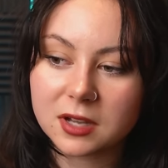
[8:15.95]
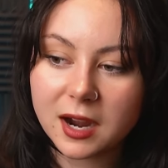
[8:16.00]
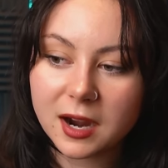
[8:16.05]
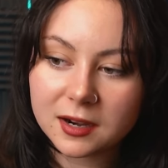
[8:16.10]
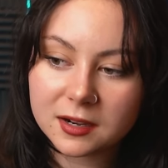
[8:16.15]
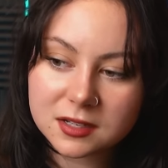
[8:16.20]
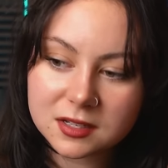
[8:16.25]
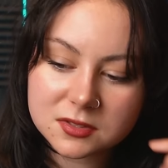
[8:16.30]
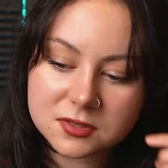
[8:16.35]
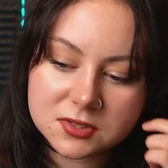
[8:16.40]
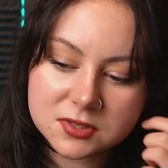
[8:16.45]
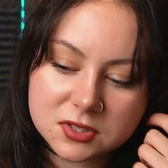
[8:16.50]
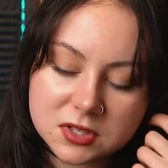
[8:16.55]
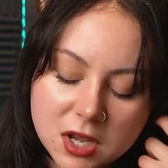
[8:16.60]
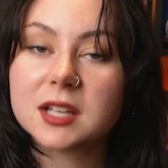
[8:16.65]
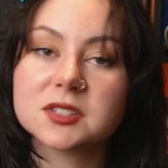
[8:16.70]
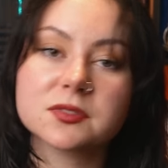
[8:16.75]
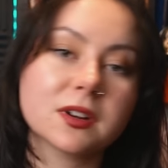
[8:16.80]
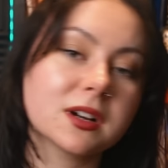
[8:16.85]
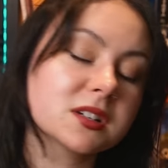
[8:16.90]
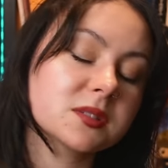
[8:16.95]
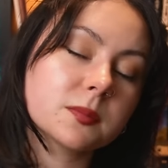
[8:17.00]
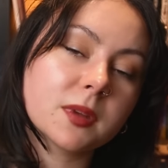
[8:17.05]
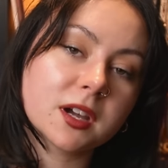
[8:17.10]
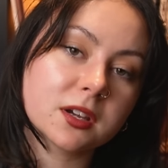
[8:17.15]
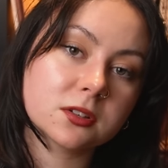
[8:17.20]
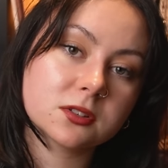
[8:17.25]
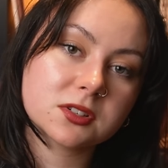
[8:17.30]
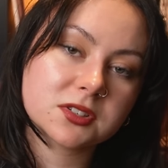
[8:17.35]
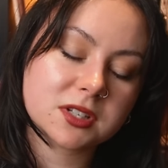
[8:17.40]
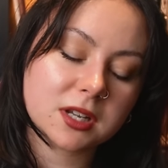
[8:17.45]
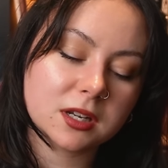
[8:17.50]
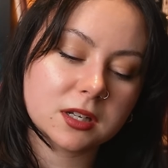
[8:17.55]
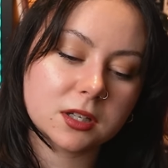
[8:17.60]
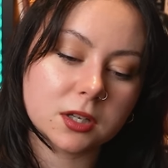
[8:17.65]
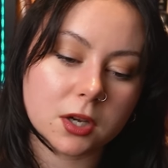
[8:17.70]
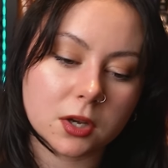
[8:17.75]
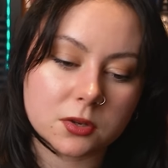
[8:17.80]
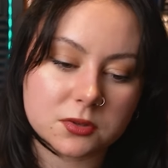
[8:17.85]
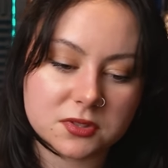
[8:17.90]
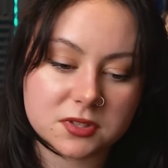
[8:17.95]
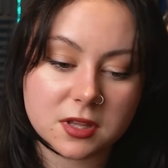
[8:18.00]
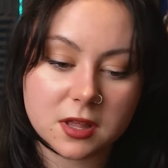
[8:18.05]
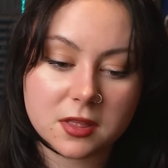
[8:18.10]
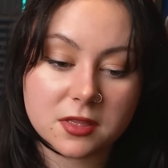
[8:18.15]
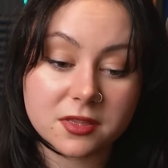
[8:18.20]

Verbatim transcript: artists, as far as my understanding goes,